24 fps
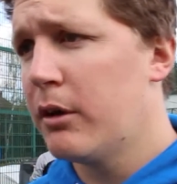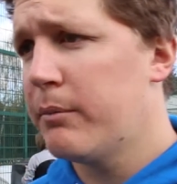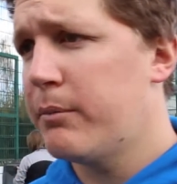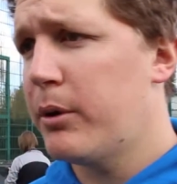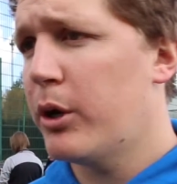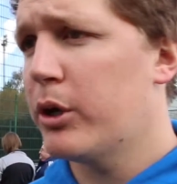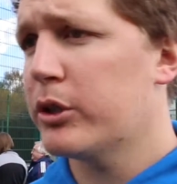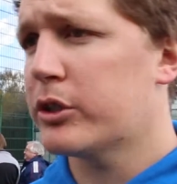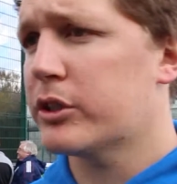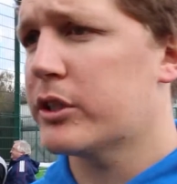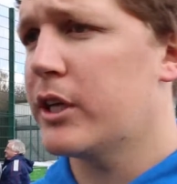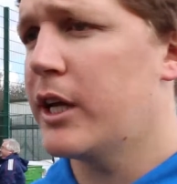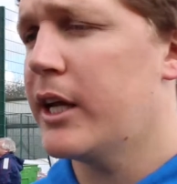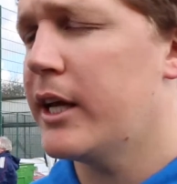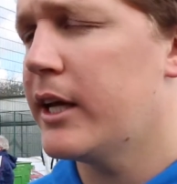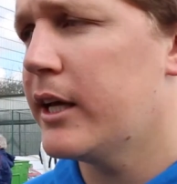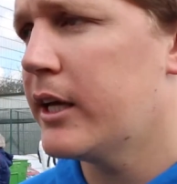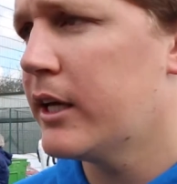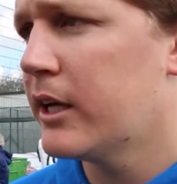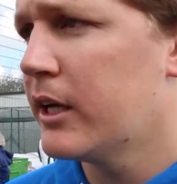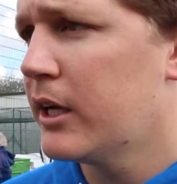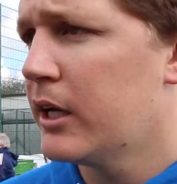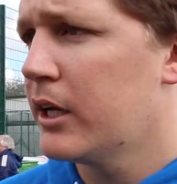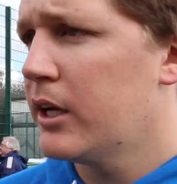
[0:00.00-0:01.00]

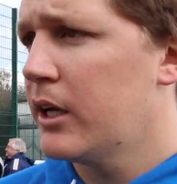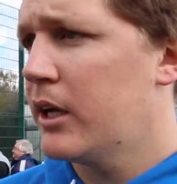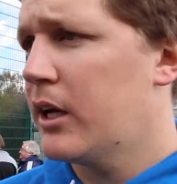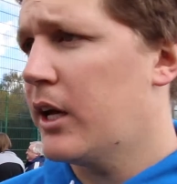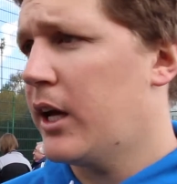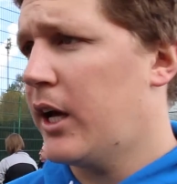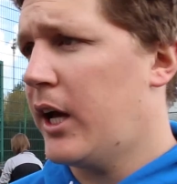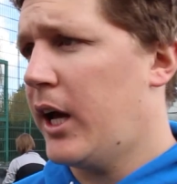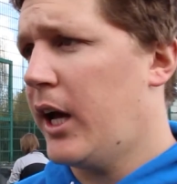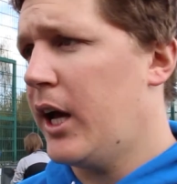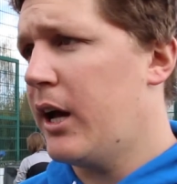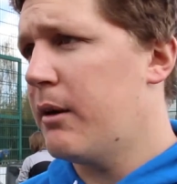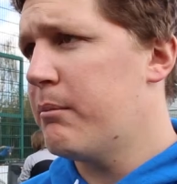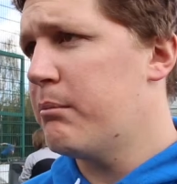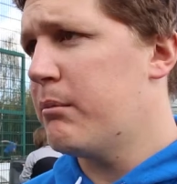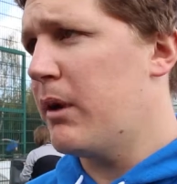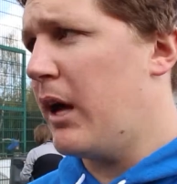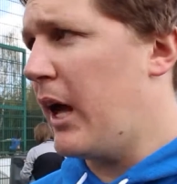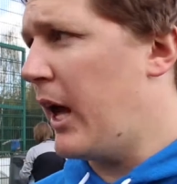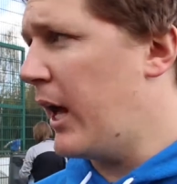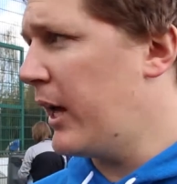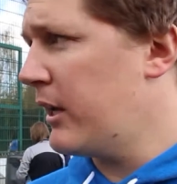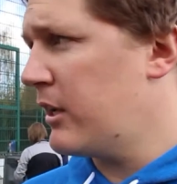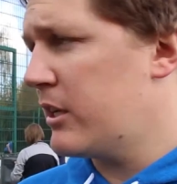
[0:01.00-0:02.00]
Personally,
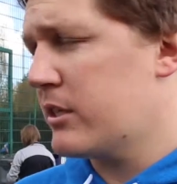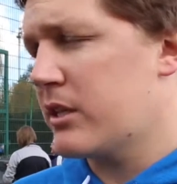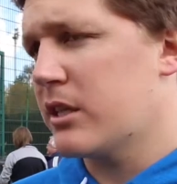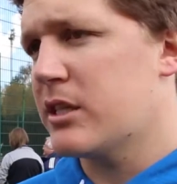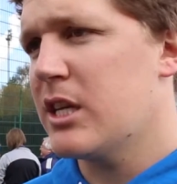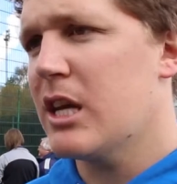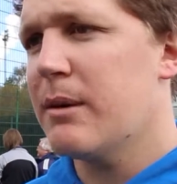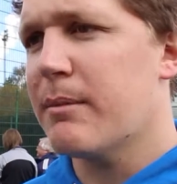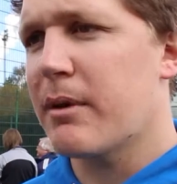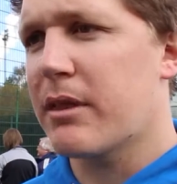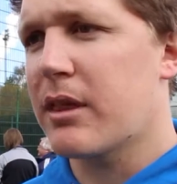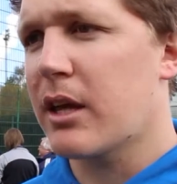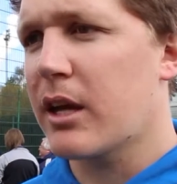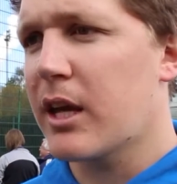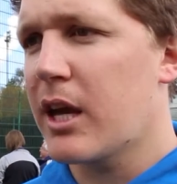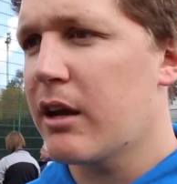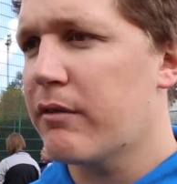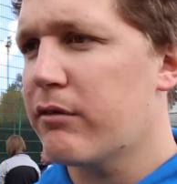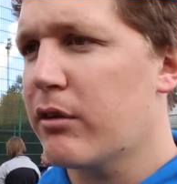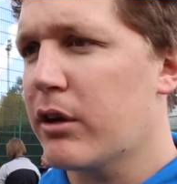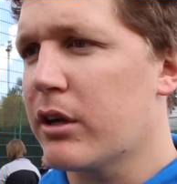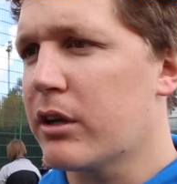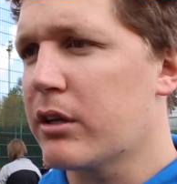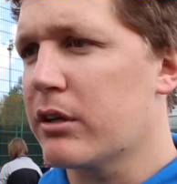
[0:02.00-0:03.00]
and as a team, I think
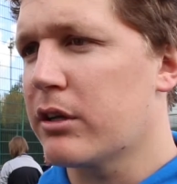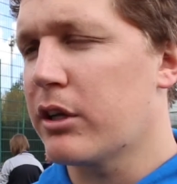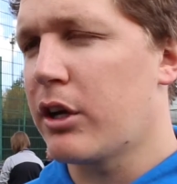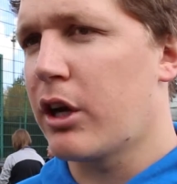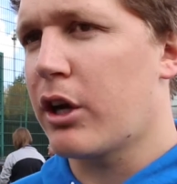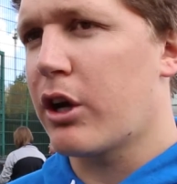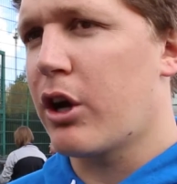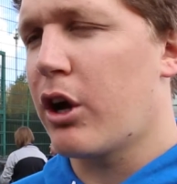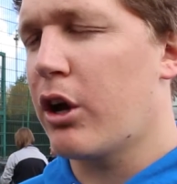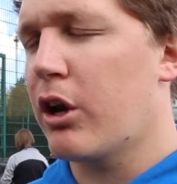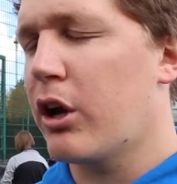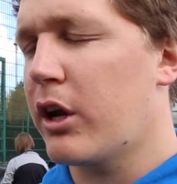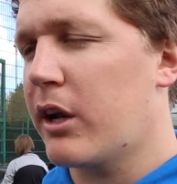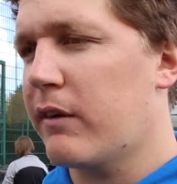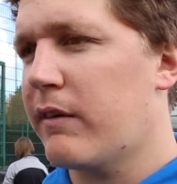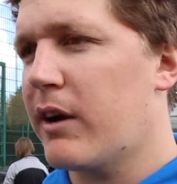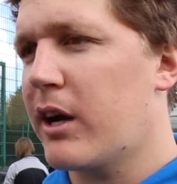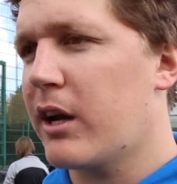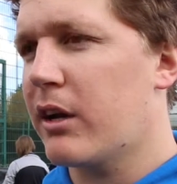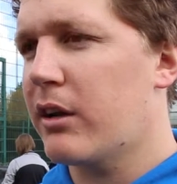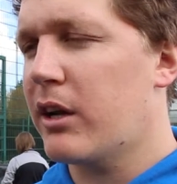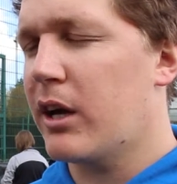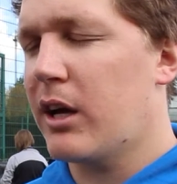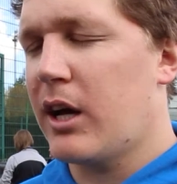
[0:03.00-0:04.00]
everyone, you know, got a lot of
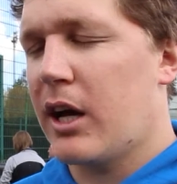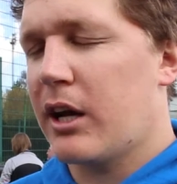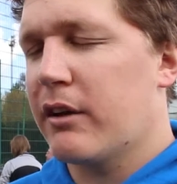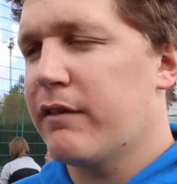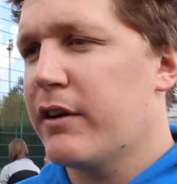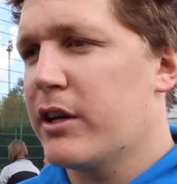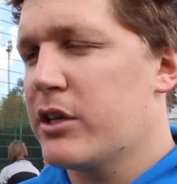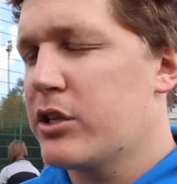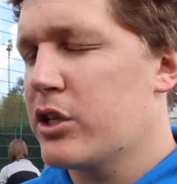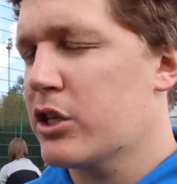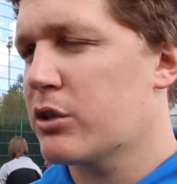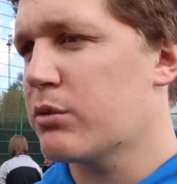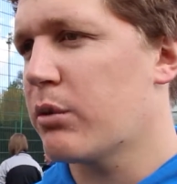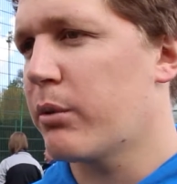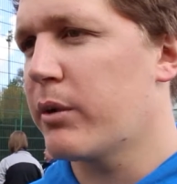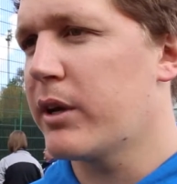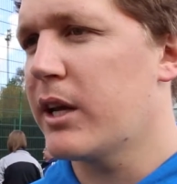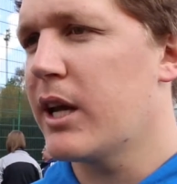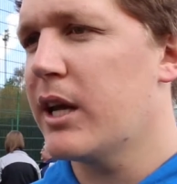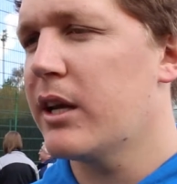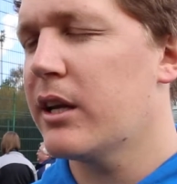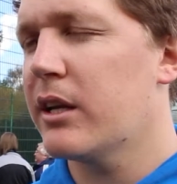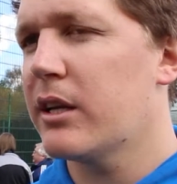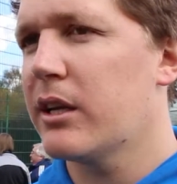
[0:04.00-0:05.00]
out of it, just what we
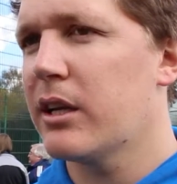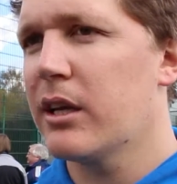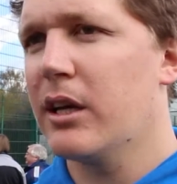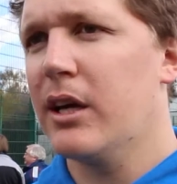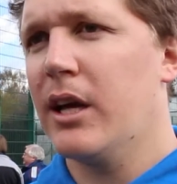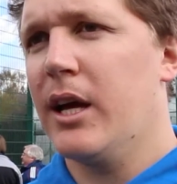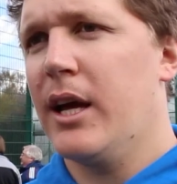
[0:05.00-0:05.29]
needed.